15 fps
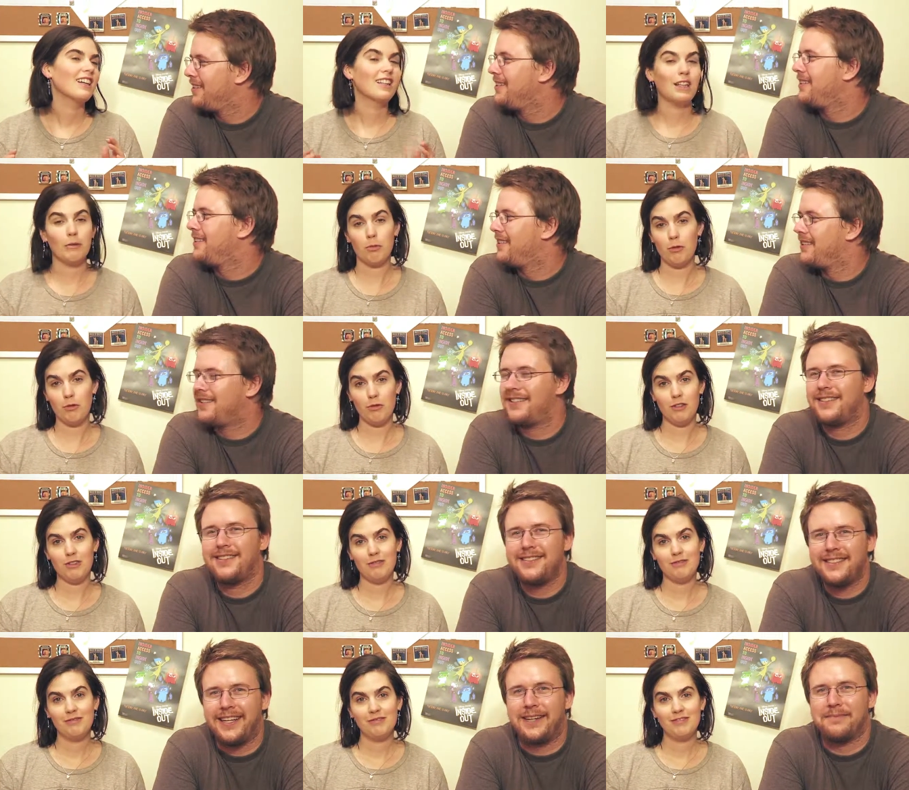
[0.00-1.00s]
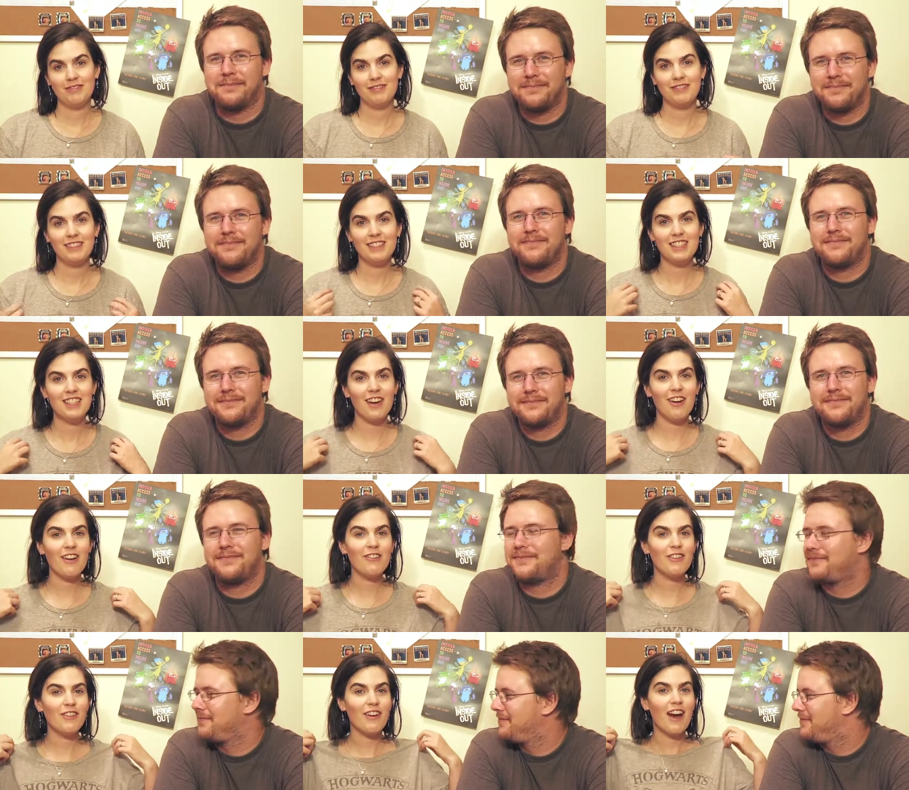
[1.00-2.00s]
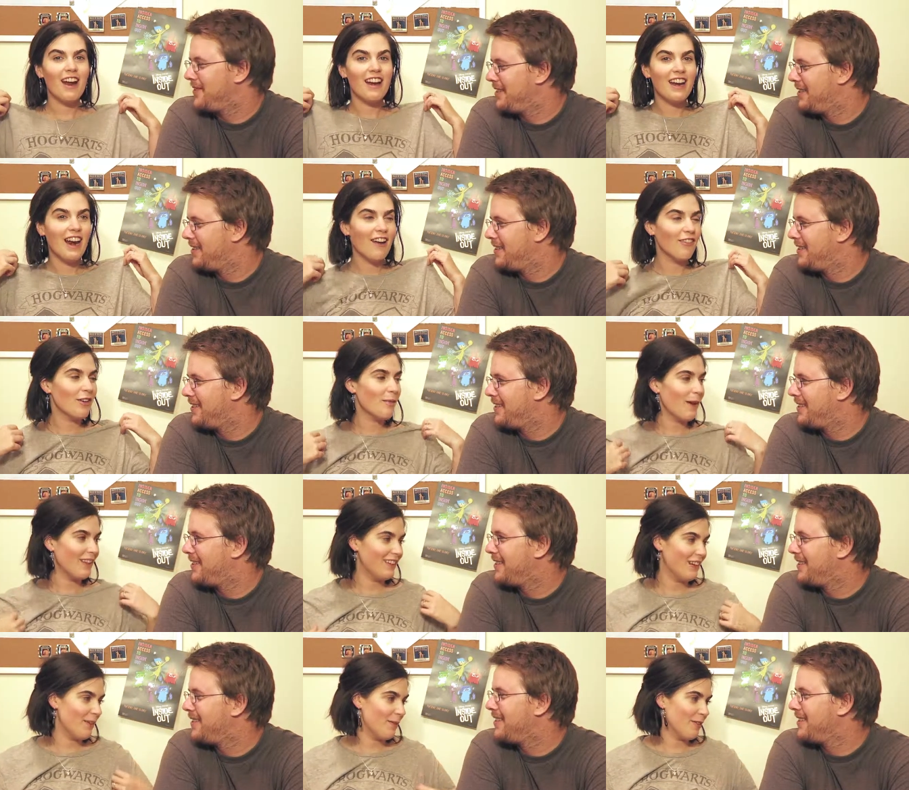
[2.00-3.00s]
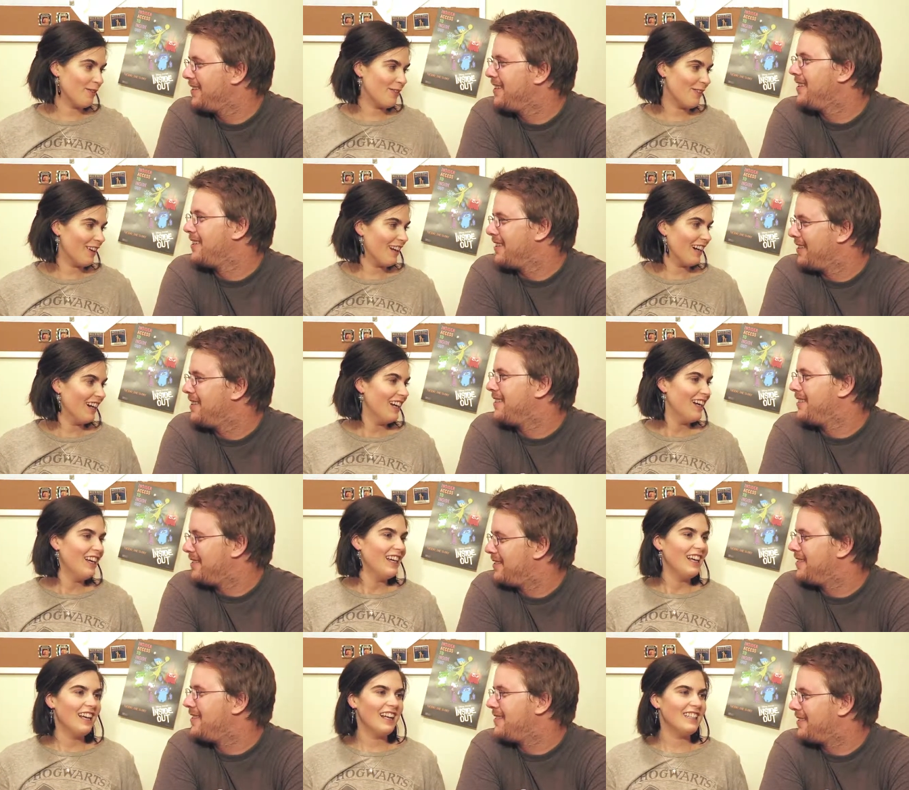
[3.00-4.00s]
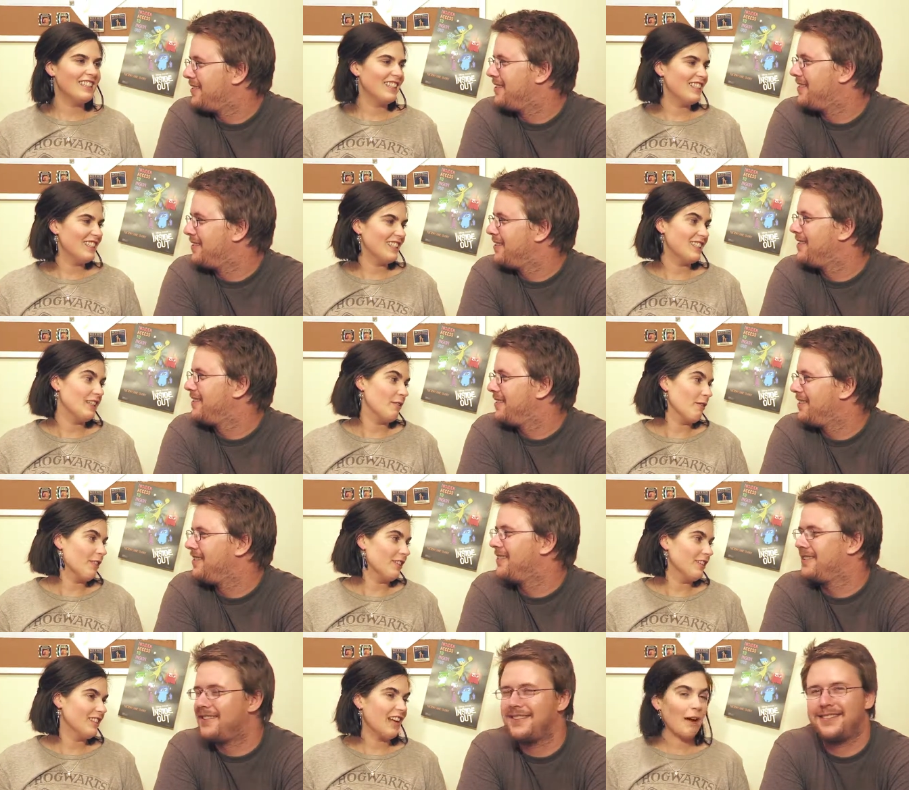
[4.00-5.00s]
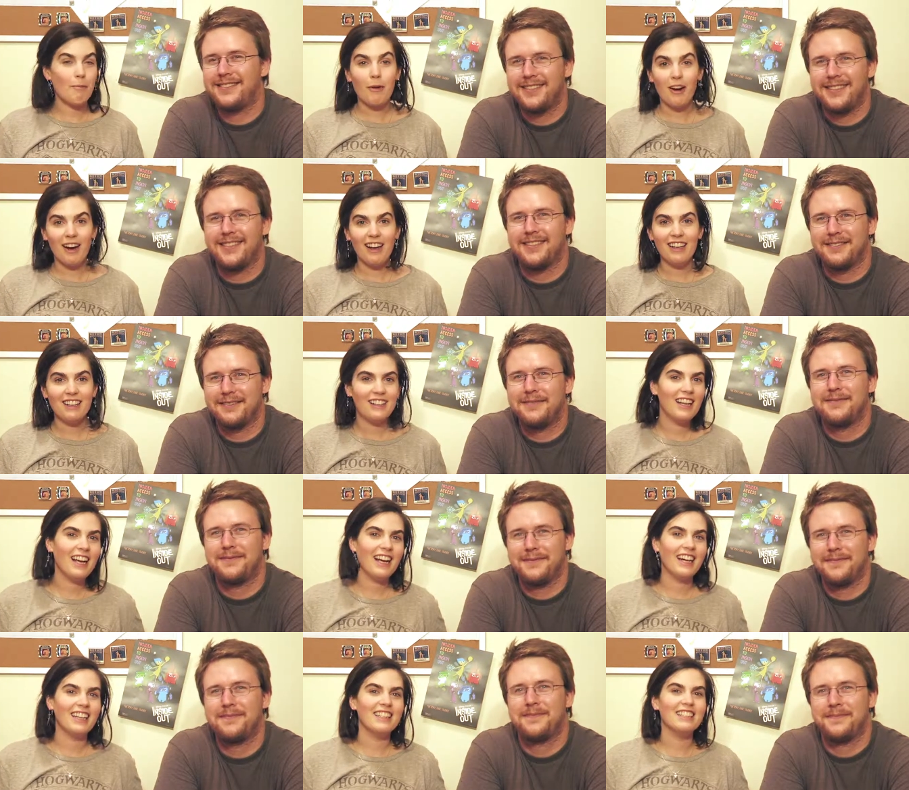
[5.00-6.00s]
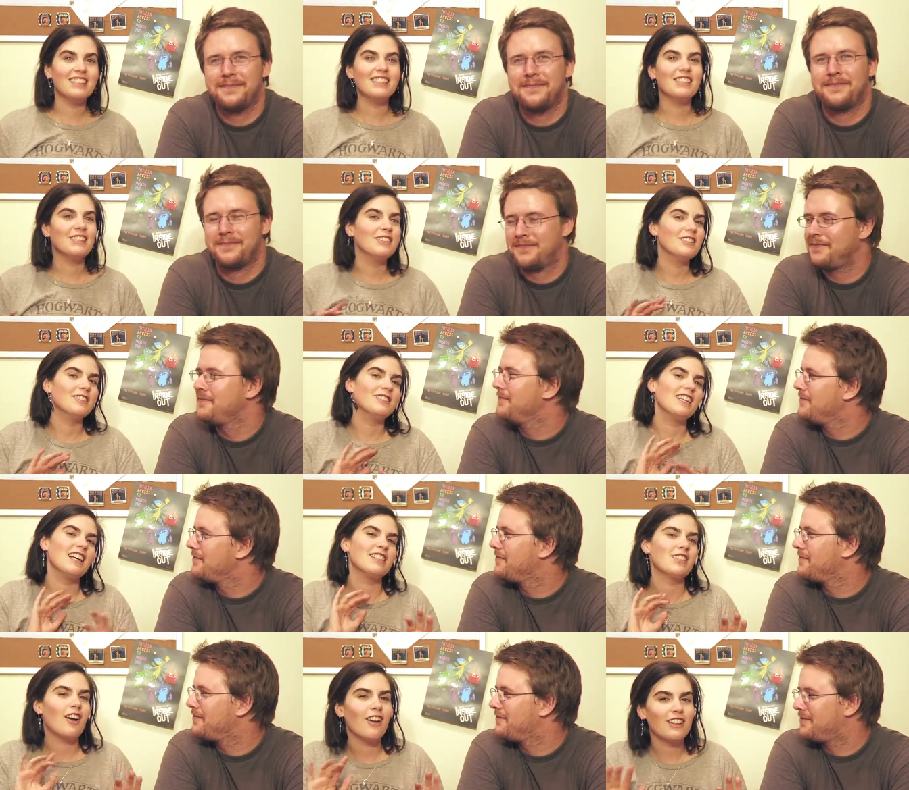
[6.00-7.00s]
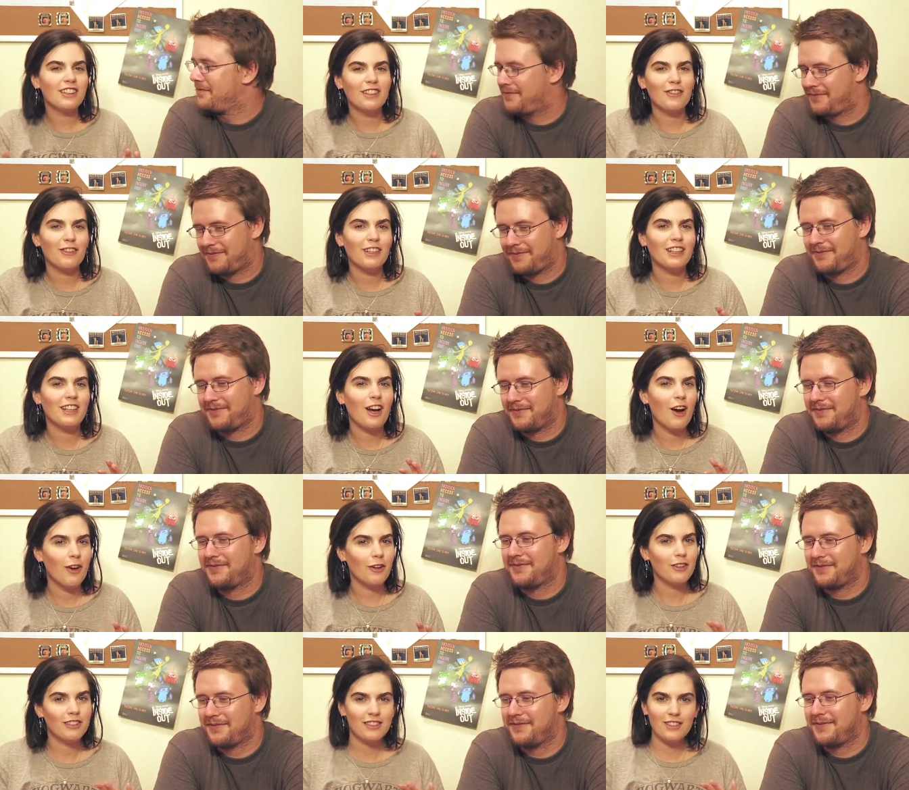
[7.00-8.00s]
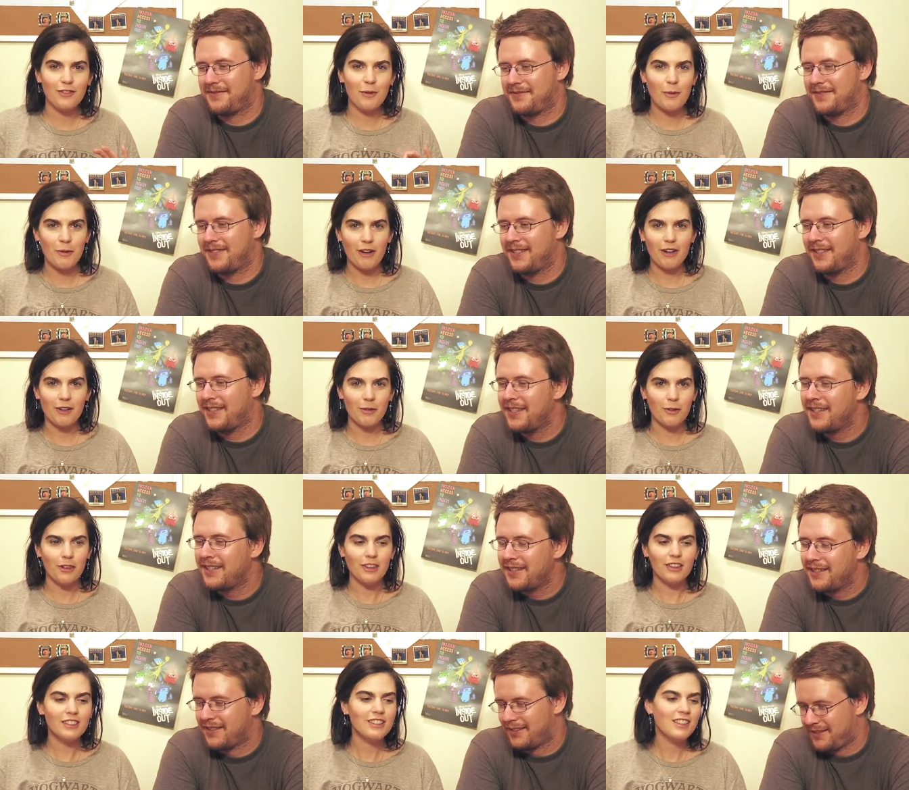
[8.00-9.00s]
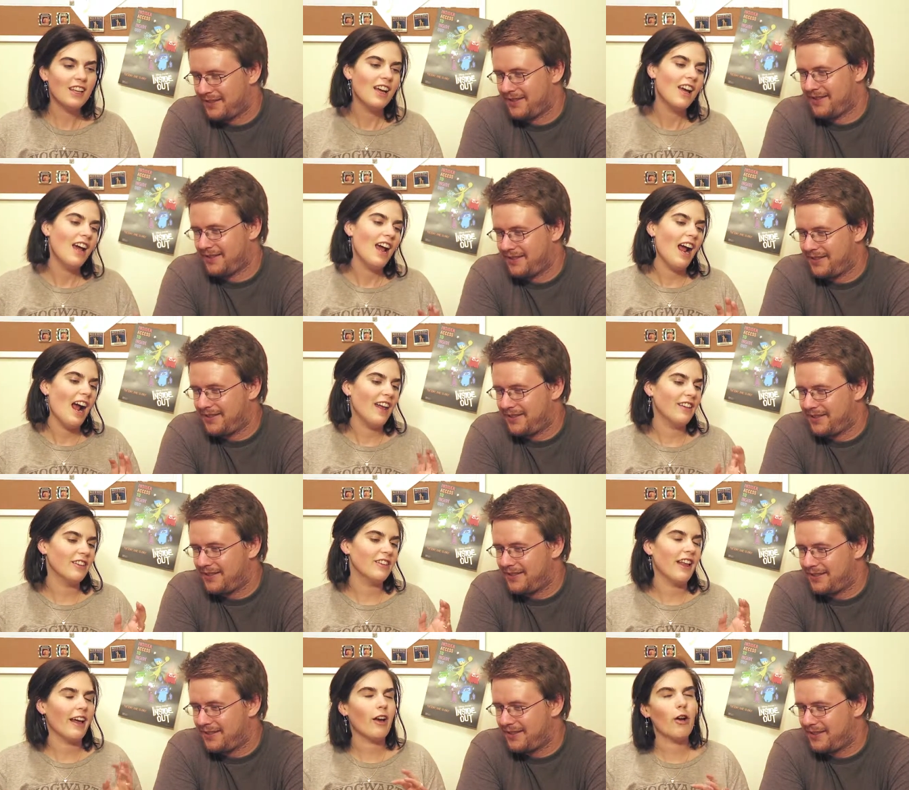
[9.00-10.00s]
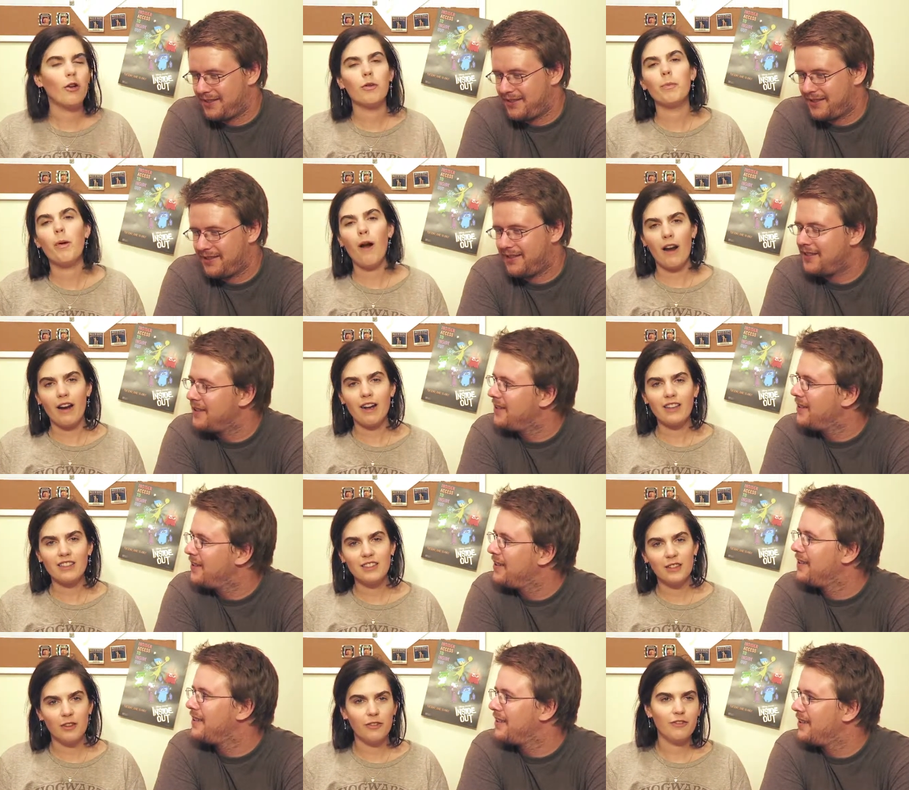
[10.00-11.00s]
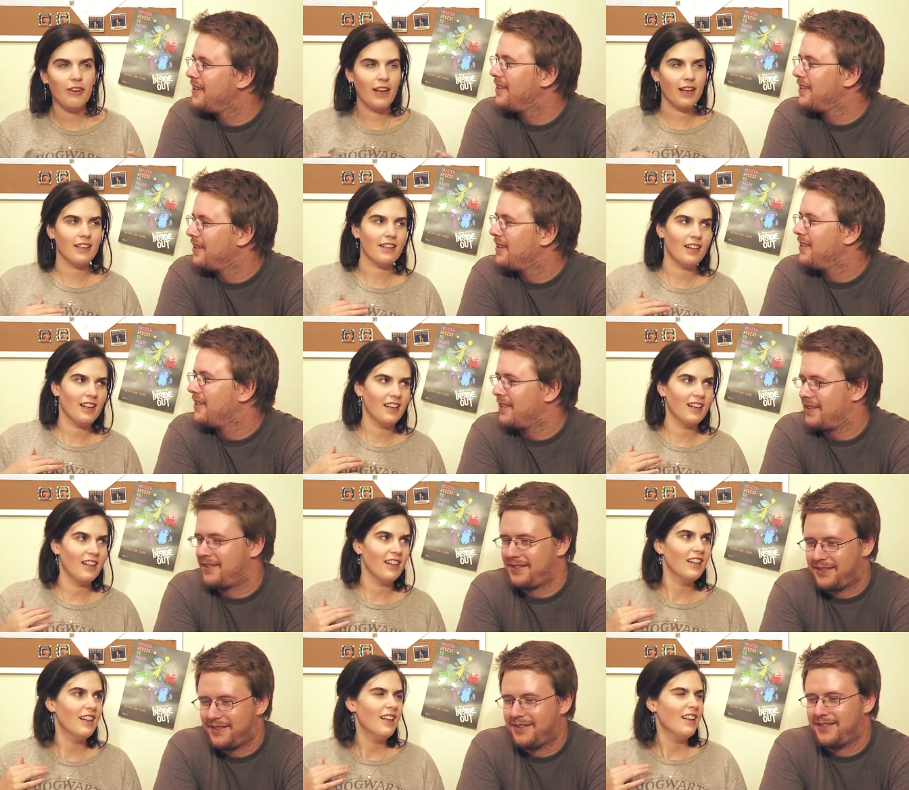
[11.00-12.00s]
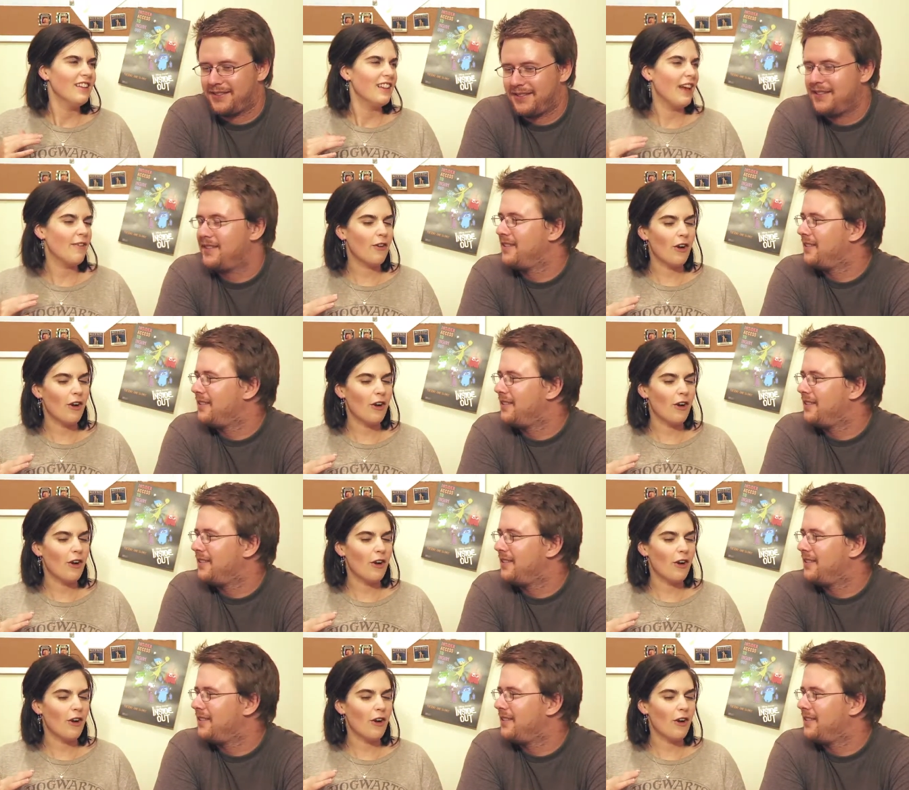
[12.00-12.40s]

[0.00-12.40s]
Speaker 1: Club Cool. Yeah. So if you've never been there before, it's at Disney World, Epcot, and you taste all the different Cokes from around the world, and they're like Coke products. So Fanta, they